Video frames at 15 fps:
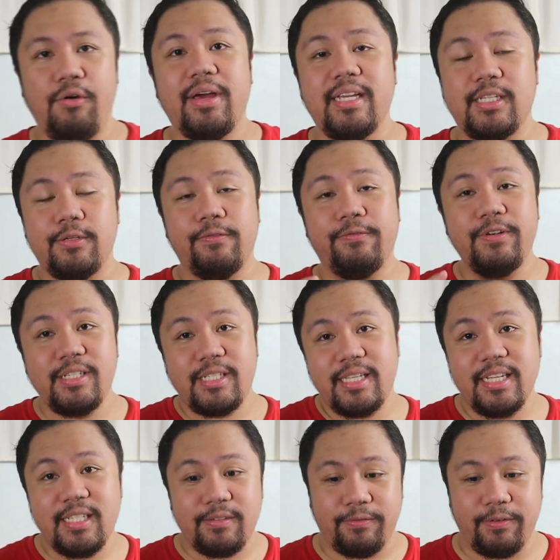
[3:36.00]
Okay, so
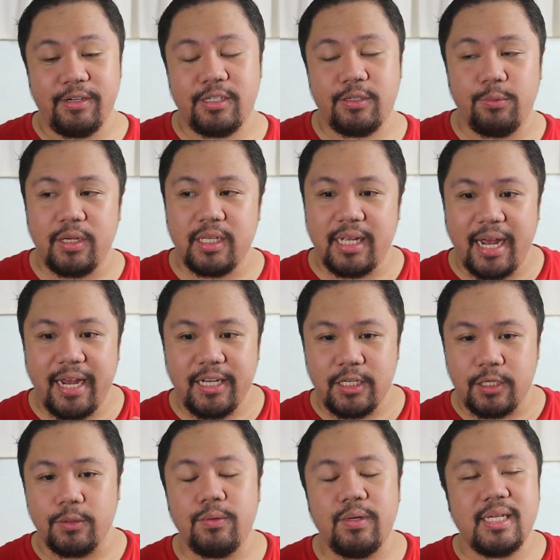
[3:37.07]
first things first, what I
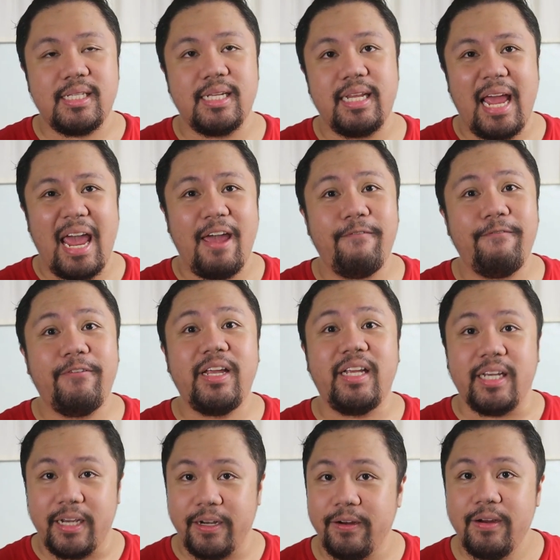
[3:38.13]
do is that every
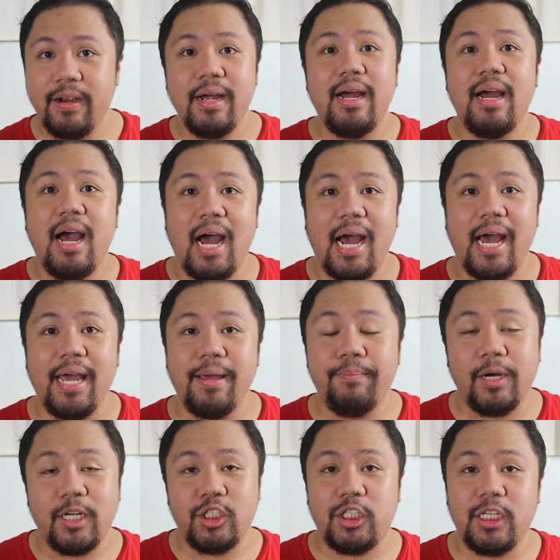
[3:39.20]
year, I
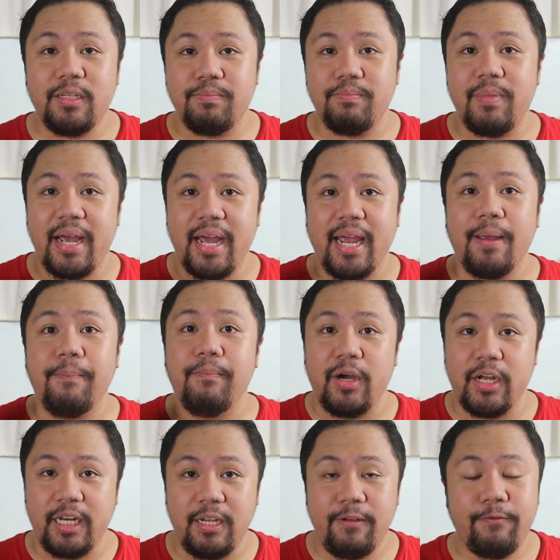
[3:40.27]
budget my
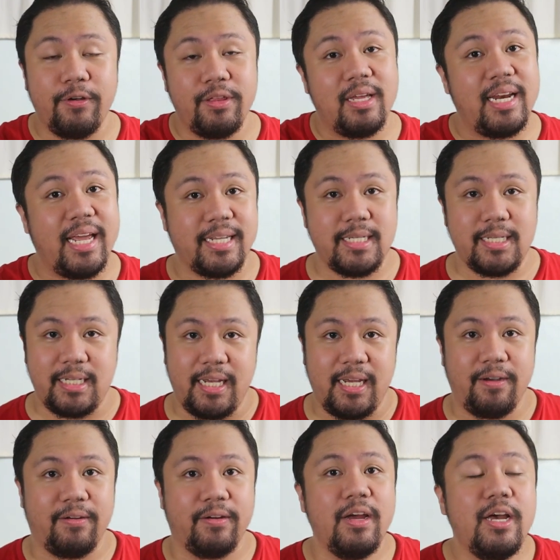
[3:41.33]
money for the next
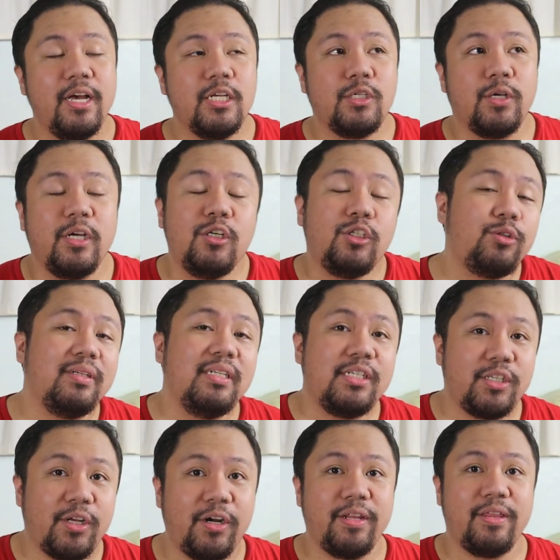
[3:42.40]
year. So I usually
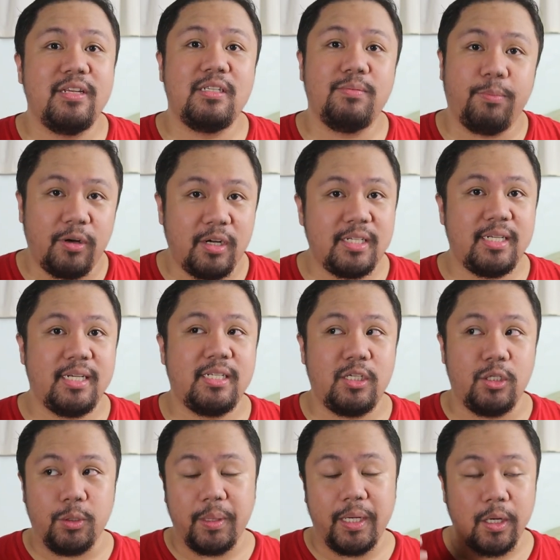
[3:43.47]
start this
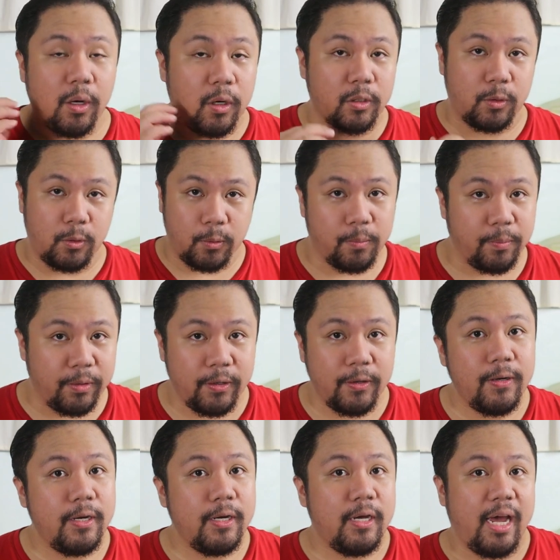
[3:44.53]
process during
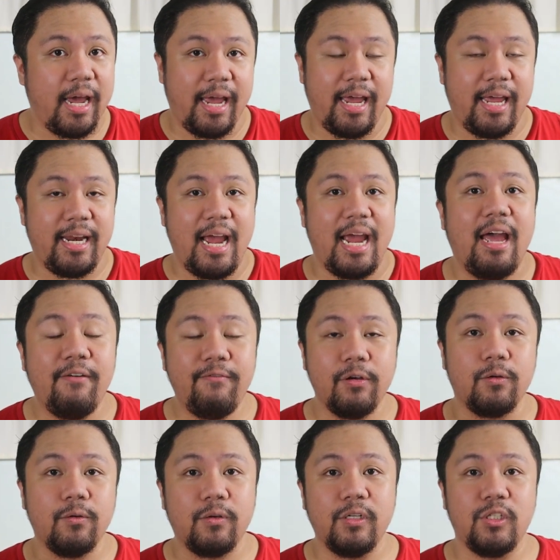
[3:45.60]
October, and I have
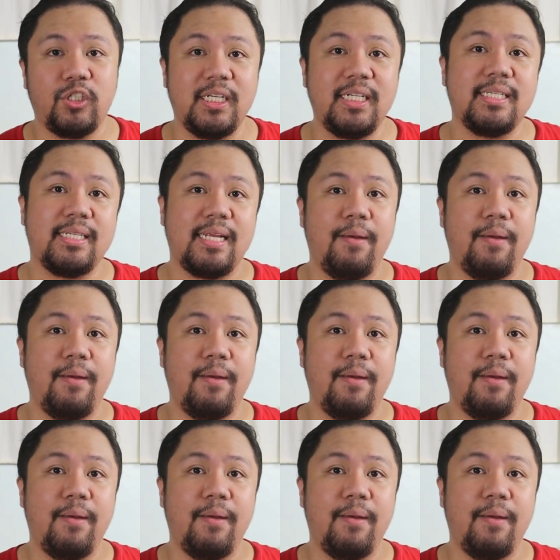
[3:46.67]
a Google Sheets